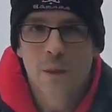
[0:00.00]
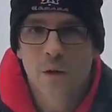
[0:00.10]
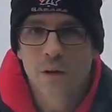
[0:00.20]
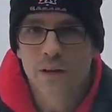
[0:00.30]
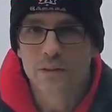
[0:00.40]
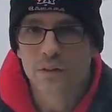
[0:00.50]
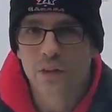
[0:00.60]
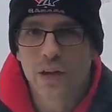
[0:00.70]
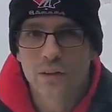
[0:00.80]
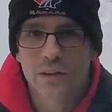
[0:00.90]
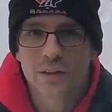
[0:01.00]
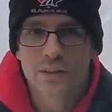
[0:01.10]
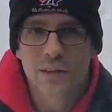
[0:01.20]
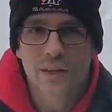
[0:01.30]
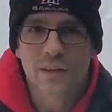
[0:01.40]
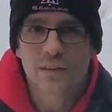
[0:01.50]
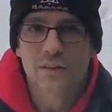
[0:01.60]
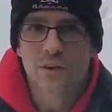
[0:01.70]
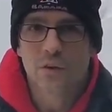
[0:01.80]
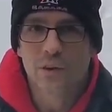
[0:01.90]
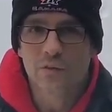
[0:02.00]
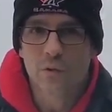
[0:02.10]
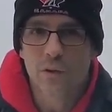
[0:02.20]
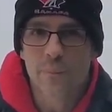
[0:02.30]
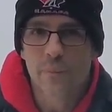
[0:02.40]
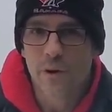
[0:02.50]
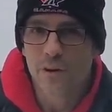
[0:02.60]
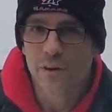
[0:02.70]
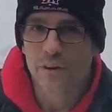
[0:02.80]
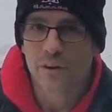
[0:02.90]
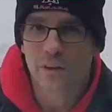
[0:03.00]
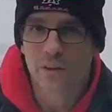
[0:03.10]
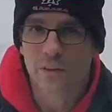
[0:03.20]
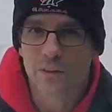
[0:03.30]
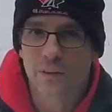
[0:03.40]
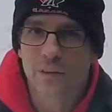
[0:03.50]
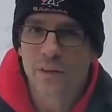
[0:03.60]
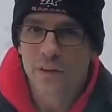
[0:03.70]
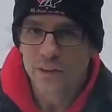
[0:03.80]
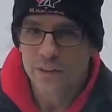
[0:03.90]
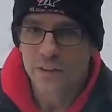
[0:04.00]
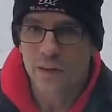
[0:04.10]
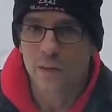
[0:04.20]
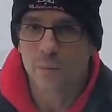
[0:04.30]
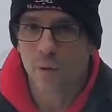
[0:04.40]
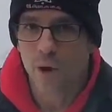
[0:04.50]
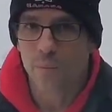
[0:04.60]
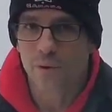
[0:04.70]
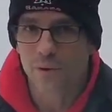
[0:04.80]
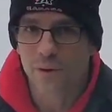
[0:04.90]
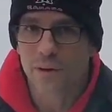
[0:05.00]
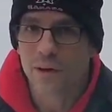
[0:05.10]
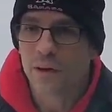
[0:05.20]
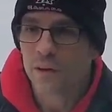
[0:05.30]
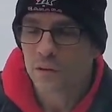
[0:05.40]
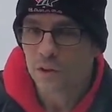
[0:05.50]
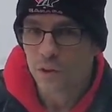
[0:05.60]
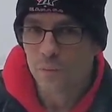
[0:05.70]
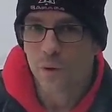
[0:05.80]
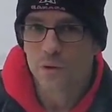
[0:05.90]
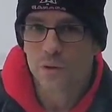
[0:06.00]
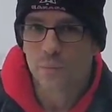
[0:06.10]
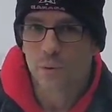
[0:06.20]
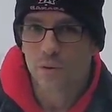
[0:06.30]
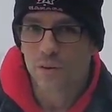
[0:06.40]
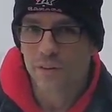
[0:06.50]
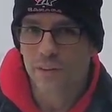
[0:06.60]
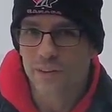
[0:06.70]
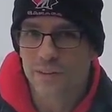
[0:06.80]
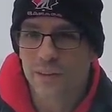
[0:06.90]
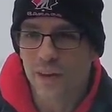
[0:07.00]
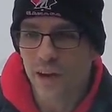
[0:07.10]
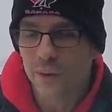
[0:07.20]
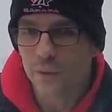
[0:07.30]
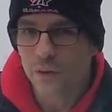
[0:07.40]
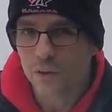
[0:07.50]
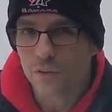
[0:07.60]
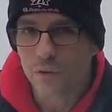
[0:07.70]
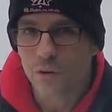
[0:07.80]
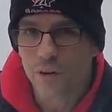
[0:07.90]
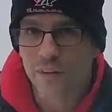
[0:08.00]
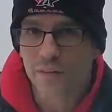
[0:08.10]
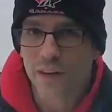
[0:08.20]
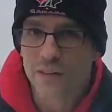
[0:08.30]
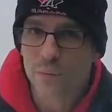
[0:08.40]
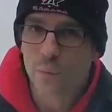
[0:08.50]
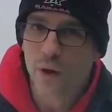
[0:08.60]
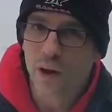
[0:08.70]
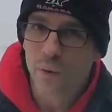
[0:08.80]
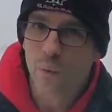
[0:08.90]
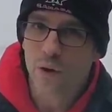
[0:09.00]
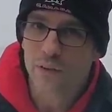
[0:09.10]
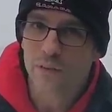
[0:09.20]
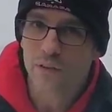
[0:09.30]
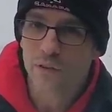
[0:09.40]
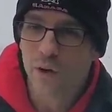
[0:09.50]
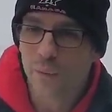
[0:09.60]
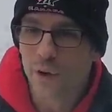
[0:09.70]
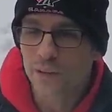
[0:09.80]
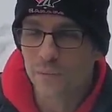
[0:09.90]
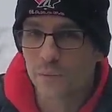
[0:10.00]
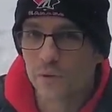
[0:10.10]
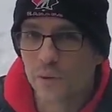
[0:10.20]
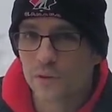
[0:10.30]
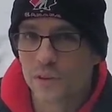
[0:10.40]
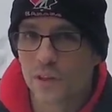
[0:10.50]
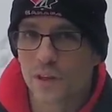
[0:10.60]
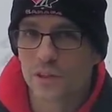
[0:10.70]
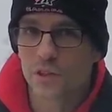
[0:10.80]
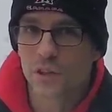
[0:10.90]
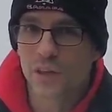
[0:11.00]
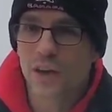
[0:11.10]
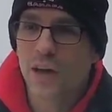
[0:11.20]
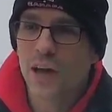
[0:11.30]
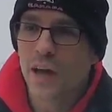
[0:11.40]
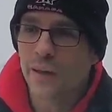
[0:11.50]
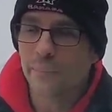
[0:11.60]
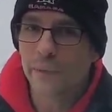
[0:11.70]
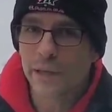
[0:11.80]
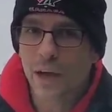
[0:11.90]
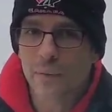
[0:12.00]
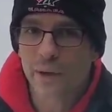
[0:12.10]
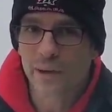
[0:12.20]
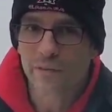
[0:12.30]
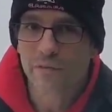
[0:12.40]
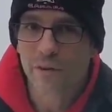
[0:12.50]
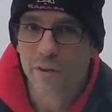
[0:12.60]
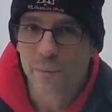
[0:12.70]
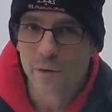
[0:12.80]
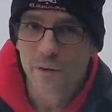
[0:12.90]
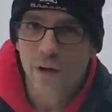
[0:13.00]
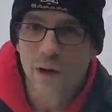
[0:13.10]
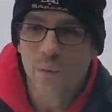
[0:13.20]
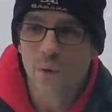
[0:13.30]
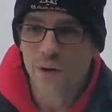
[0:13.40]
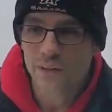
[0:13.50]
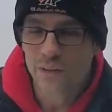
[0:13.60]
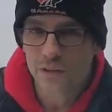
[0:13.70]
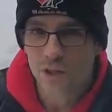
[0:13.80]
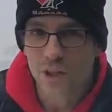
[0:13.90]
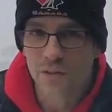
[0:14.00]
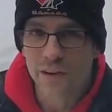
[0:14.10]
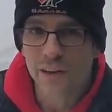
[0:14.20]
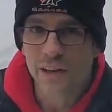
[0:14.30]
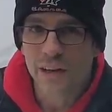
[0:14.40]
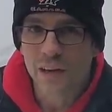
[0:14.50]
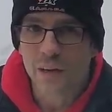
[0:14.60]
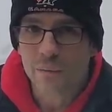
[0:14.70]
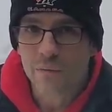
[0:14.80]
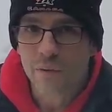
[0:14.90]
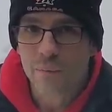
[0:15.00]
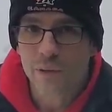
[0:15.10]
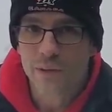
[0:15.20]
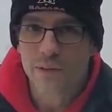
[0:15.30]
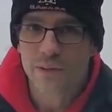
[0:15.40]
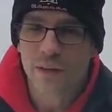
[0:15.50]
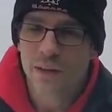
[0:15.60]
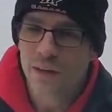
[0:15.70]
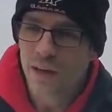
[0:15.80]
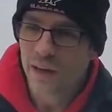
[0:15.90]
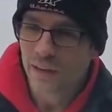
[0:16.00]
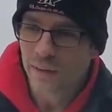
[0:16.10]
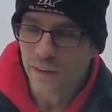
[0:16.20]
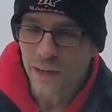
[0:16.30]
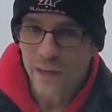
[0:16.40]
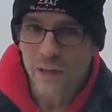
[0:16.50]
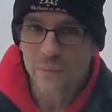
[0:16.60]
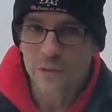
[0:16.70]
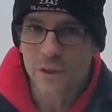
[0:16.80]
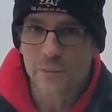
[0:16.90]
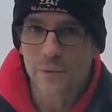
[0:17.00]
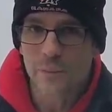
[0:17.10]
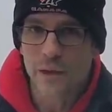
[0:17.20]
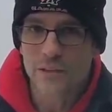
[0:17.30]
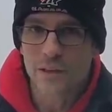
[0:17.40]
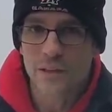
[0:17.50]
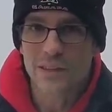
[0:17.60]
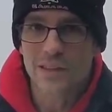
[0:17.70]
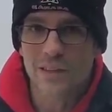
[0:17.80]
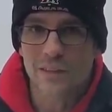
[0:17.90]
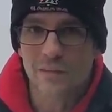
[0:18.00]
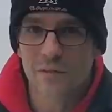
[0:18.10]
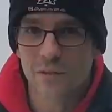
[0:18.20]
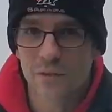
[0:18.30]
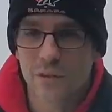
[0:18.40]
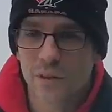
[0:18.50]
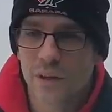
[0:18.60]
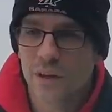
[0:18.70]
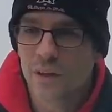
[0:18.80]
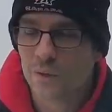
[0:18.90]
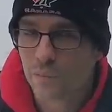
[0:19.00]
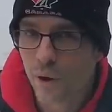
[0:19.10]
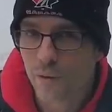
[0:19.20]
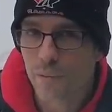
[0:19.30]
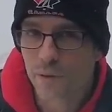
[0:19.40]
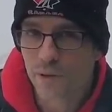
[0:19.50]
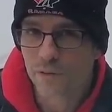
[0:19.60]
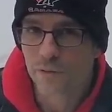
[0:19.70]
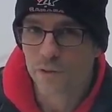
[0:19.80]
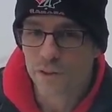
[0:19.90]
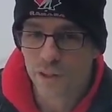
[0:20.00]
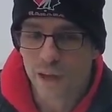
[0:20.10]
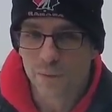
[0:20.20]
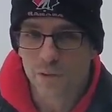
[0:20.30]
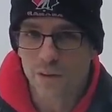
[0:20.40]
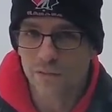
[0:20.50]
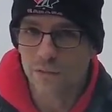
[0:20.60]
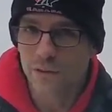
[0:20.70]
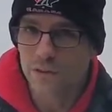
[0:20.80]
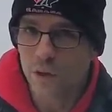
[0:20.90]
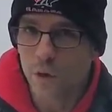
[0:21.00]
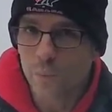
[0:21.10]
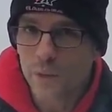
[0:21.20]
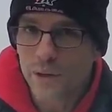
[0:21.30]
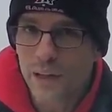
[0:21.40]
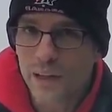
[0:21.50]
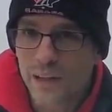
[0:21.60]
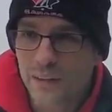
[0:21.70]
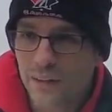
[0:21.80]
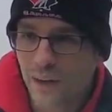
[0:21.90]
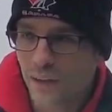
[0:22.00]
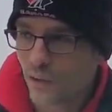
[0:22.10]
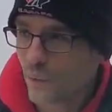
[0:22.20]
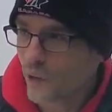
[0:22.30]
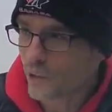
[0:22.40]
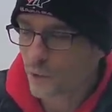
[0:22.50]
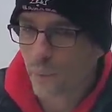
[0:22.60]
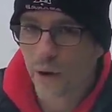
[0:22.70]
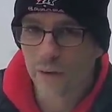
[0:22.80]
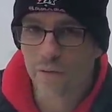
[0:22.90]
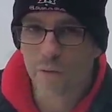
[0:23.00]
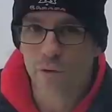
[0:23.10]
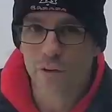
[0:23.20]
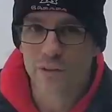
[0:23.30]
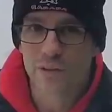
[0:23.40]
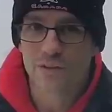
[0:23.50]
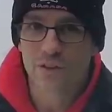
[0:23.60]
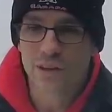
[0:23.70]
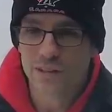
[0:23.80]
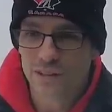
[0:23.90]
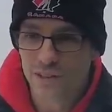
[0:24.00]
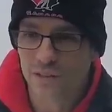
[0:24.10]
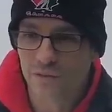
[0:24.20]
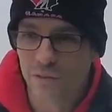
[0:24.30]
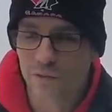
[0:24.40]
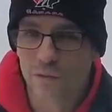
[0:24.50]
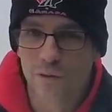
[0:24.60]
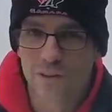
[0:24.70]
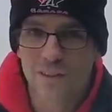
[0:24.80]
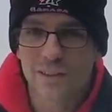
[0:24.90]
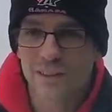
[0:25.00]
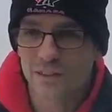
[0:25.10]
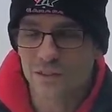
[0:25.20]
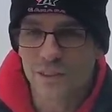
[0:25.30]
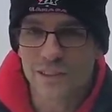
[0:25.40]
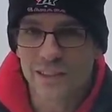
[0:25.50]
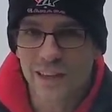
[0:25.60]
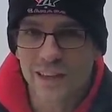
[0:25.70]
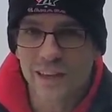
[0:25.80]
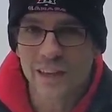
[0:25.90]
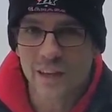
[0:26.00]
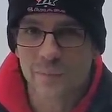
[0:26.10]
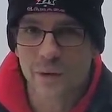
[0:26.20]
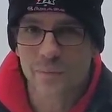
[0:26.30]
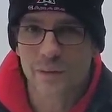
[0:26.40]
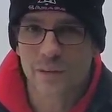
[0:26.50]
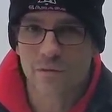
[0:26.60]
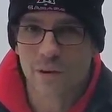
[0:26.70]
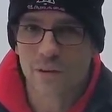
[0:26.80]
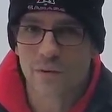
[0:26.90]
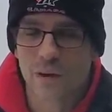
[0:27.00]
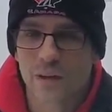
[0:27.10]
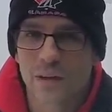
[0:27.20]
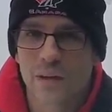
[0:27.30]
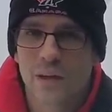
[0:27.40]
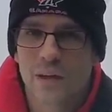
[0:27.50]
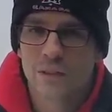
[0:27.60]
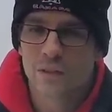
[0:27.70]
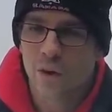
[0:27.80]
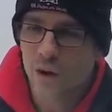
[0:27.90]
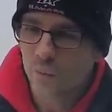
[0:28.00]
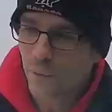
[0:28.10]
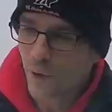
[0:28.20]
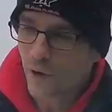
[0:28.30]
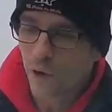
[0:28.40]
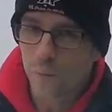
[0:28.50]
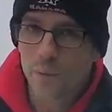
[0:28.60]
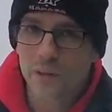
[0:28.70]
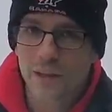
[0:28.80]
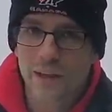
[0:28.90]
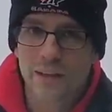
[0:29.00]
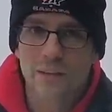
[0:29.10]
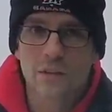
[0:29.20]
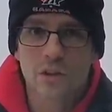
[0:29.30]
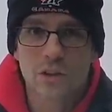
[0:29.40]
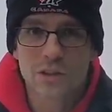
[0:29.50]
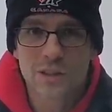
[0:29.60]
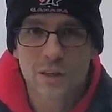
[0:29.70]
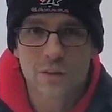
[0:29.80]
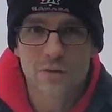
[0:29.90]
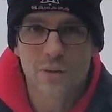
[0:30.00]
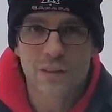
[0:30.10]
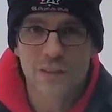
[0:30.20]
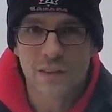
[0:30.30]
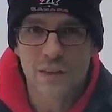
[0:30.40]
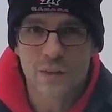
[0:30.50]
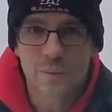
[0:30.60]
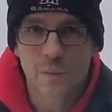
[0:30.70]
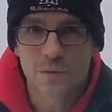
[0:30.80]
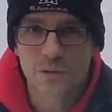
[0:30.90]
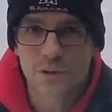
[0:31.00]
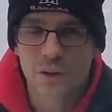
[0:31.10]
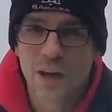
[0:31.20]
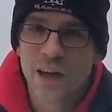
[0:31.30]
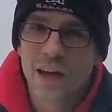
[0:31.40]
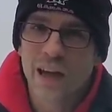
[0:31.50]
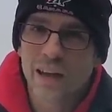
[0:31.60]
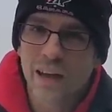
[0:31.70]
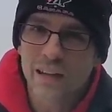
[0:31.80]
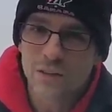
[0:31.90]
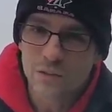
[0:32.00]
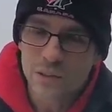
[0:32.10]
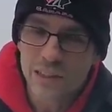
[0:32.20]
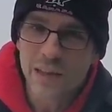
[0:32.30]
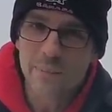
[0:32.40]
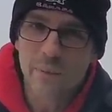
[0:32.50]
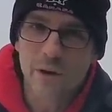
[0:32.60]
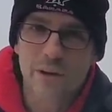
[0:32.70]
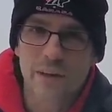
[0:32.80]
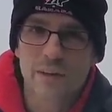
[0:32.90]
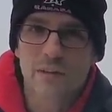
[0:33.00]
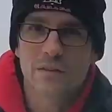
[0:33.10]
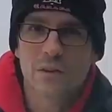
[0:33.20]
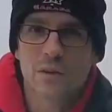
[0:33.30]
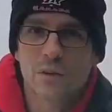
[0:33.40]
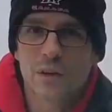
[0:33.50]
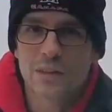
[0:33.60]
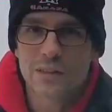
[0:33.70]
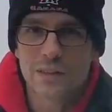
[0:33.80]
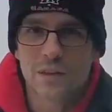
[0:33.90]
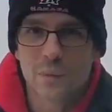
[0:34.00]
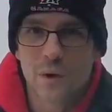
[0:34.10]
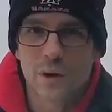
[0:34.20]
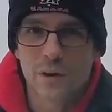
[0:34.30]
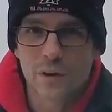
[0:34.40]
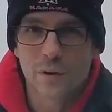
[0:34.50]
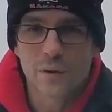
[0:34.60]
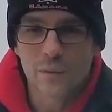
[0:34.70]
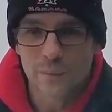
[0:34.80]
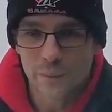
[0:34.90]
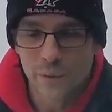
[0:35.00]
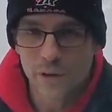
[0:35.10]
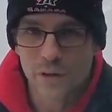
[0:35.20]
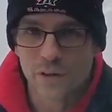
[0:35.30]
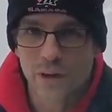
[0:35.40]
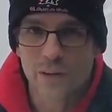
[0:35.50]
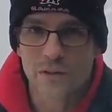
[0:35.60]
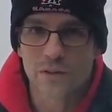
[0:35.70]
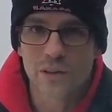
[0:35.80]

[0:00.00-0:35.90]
Okay, so now let's say you're going for a market garden style property. Two most important things that I would look for if that's what I wanted to do. I wanted to move out to the country and become a farmer. I wanted to generate an income from this, and the income was going to be based on selling food. Probably the first thing I'm looking for is open land. I don't want to just buy a forest and transition a food forest because you need to get income coming in right away. So I would want open land, good south facing exposure, and you need a market. So consider where you're putting your house.